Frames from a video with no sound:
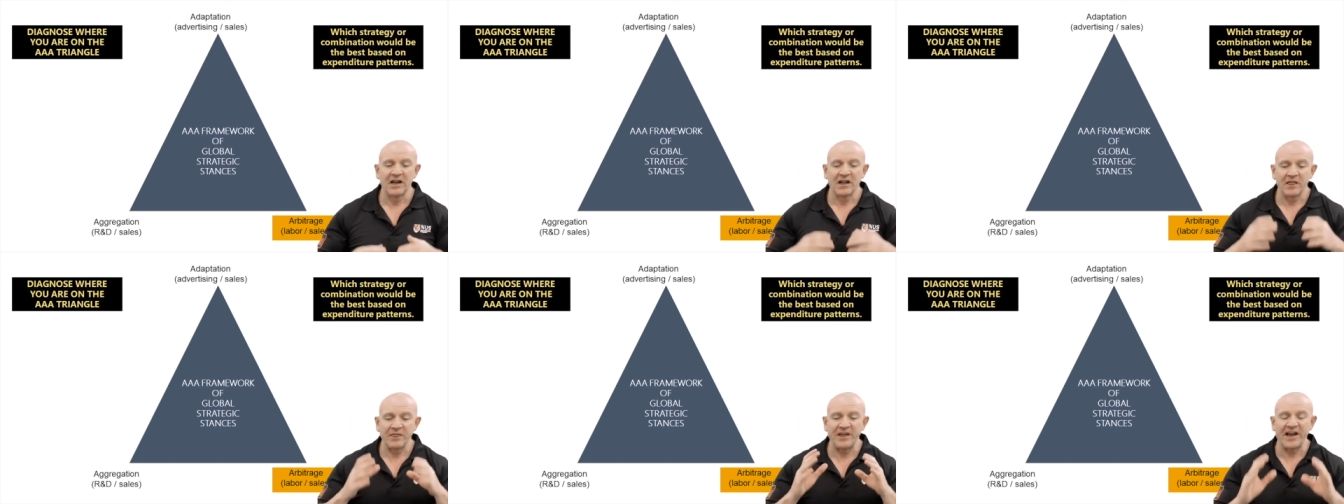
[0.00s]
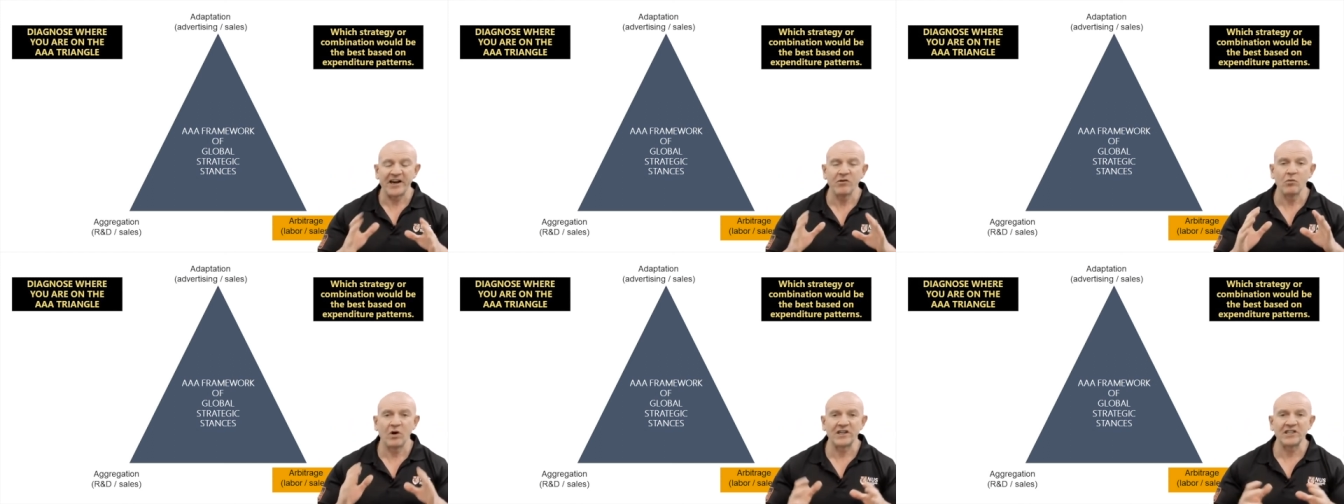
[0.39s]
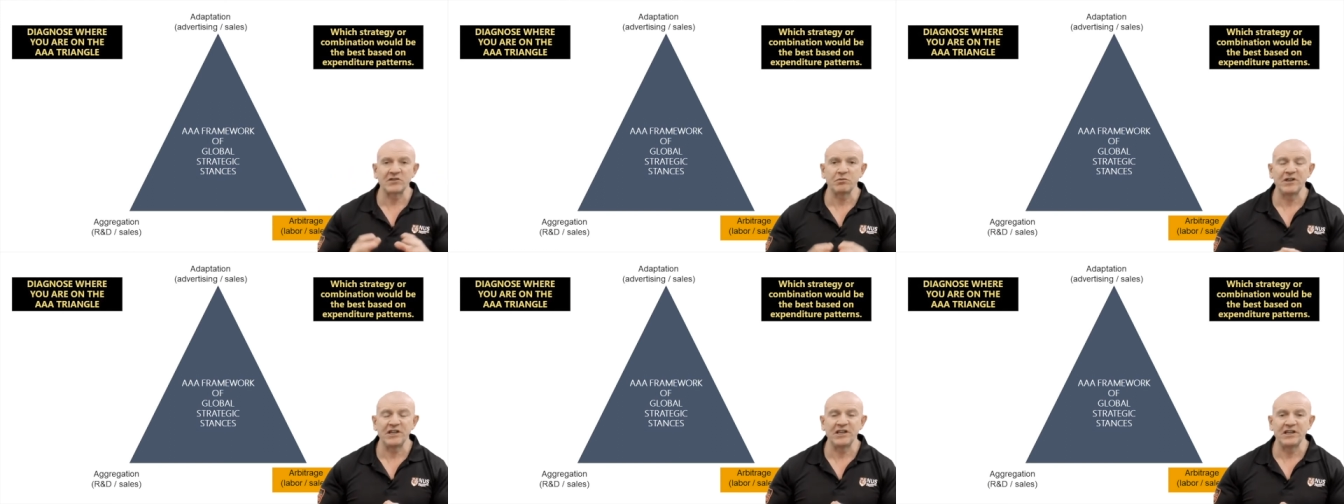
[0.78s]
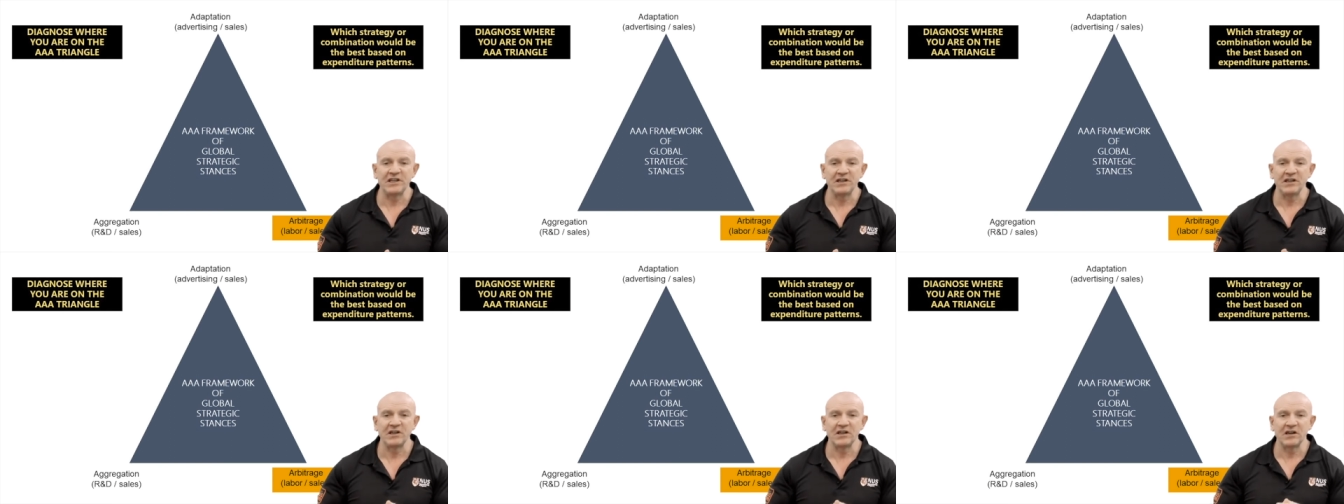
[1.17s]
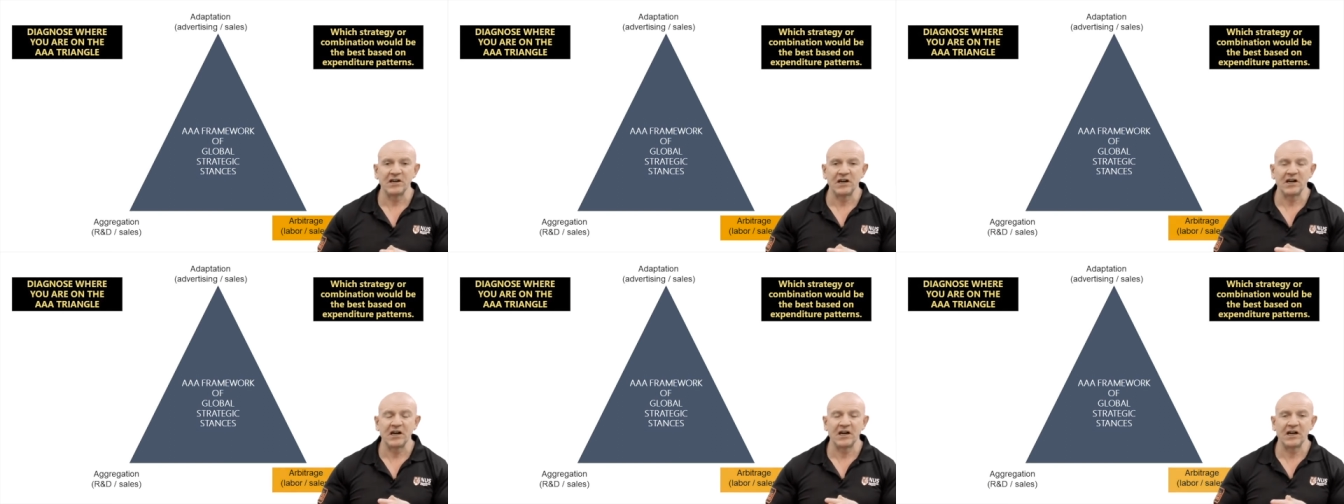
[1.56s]
Then once we
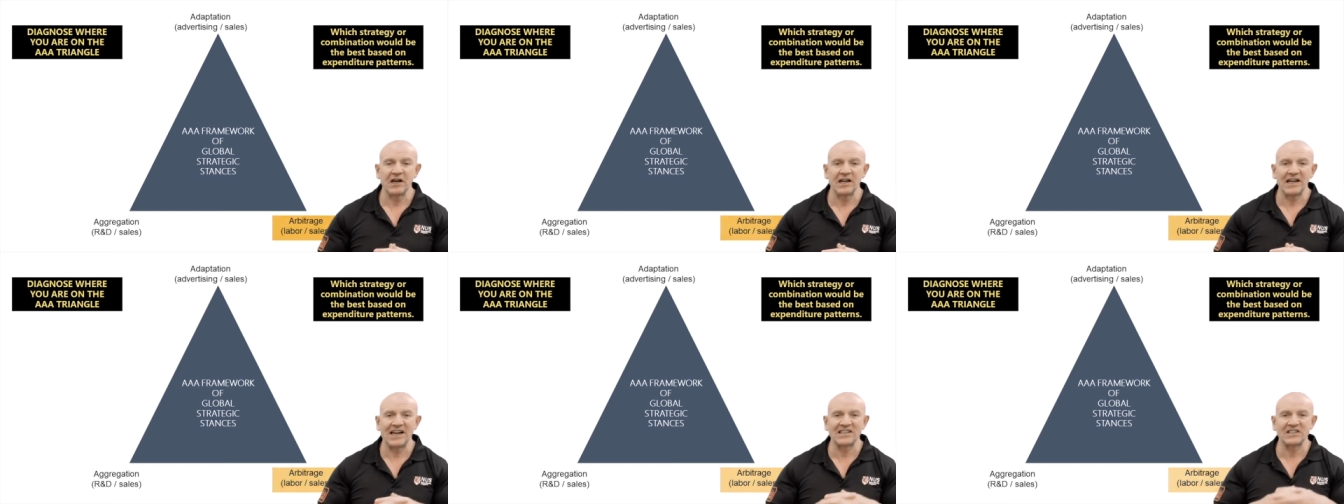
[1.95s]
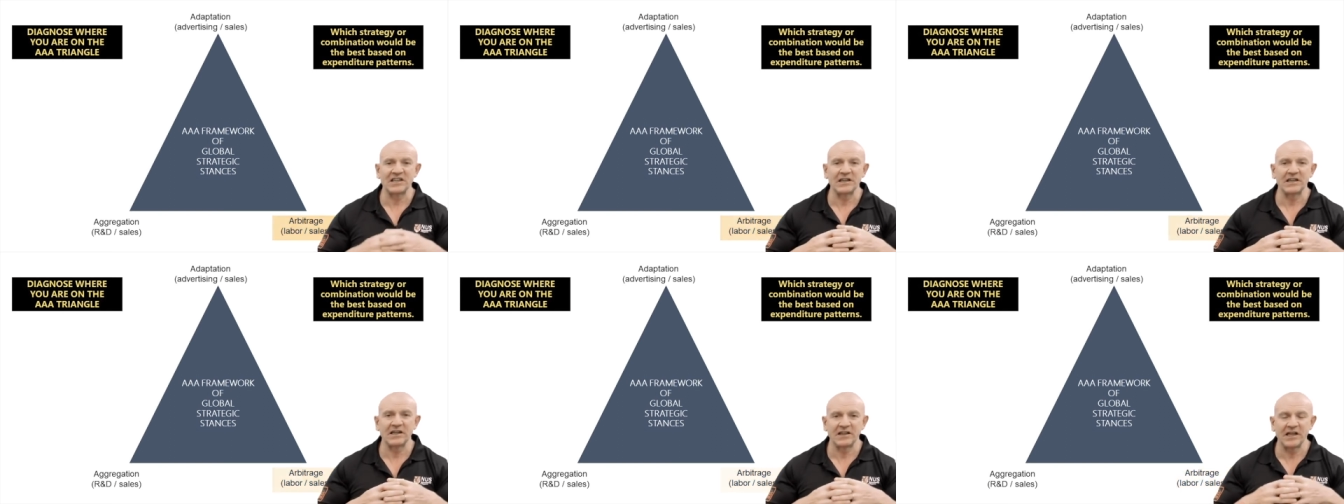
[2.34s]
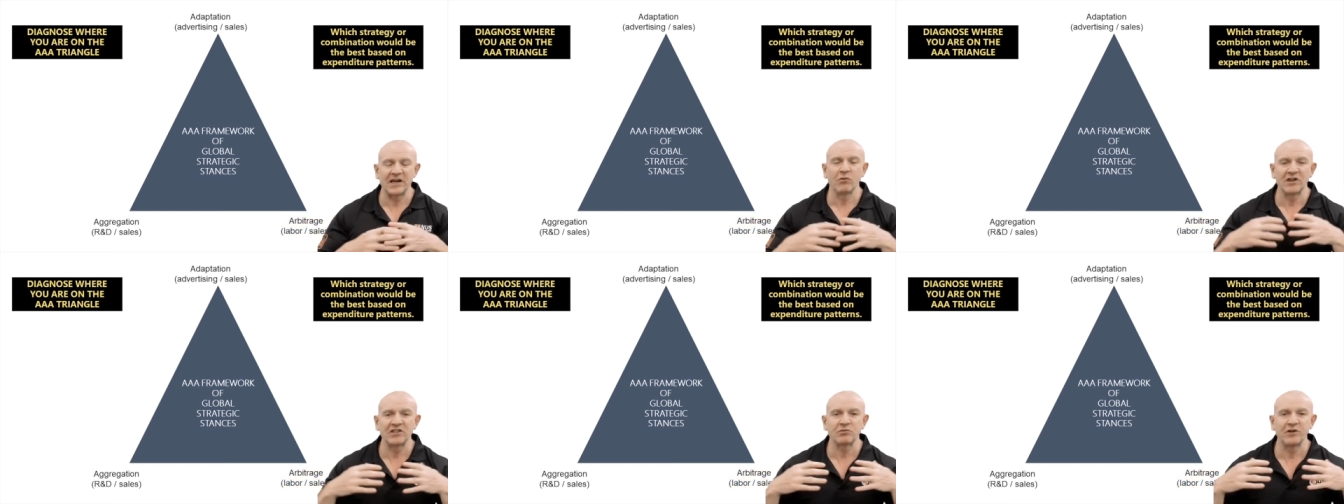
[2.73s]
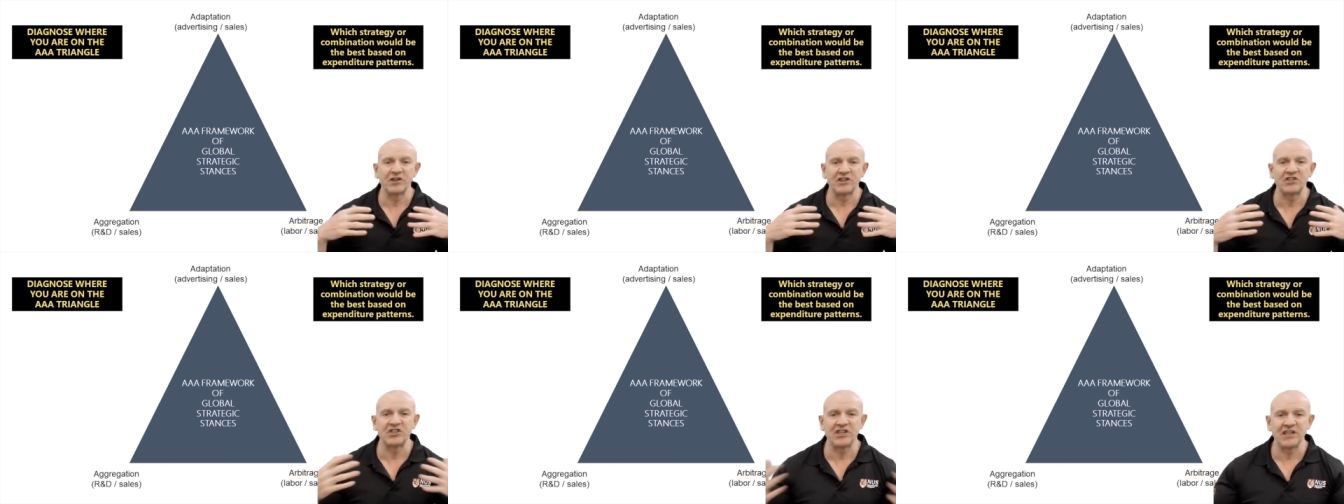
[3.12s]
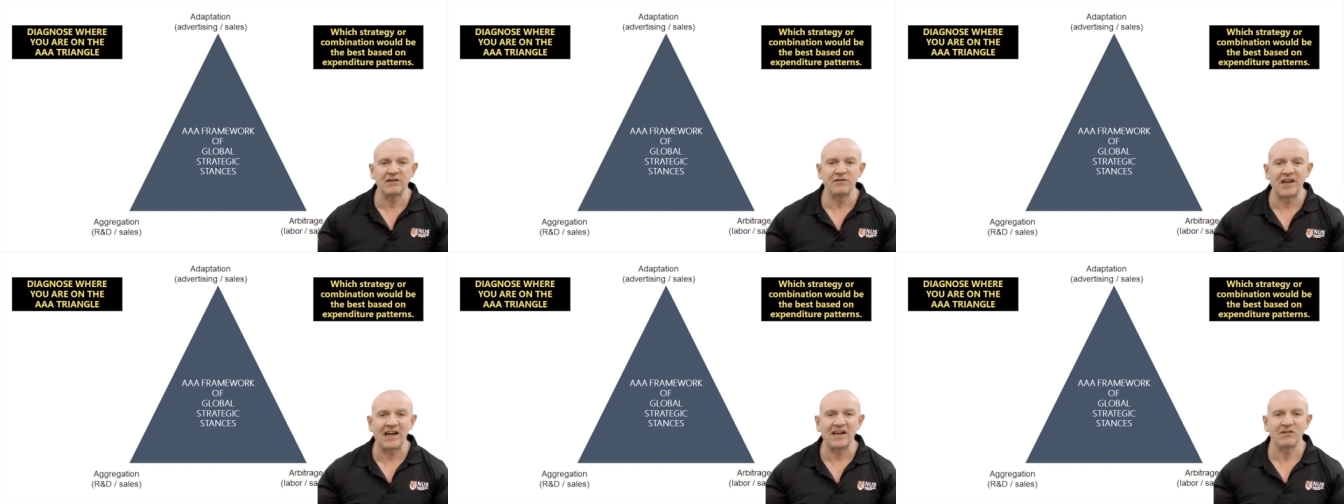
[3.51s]

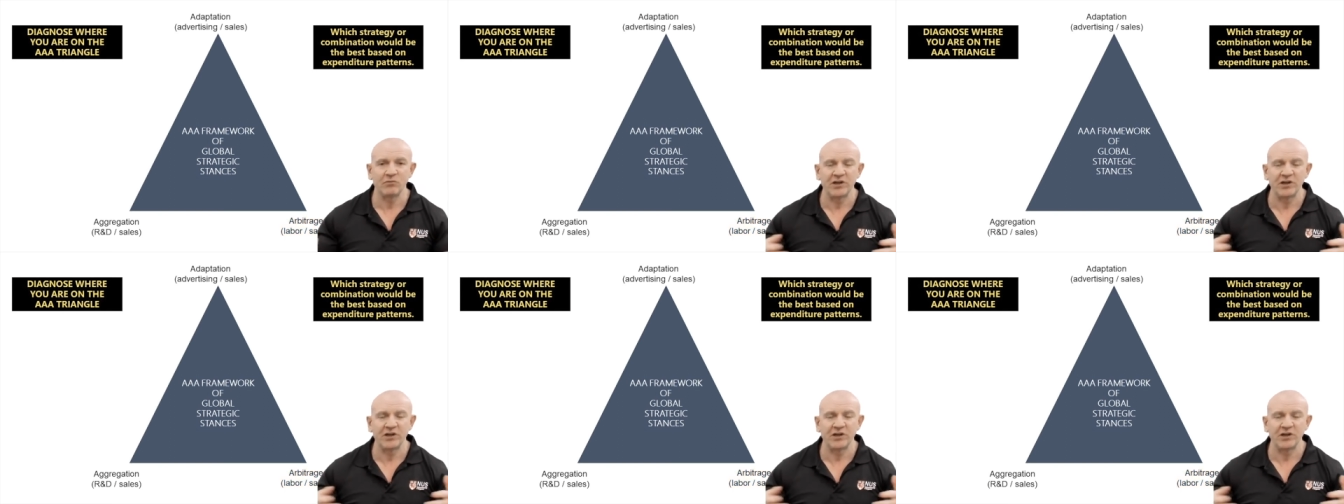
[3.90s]
achieve that,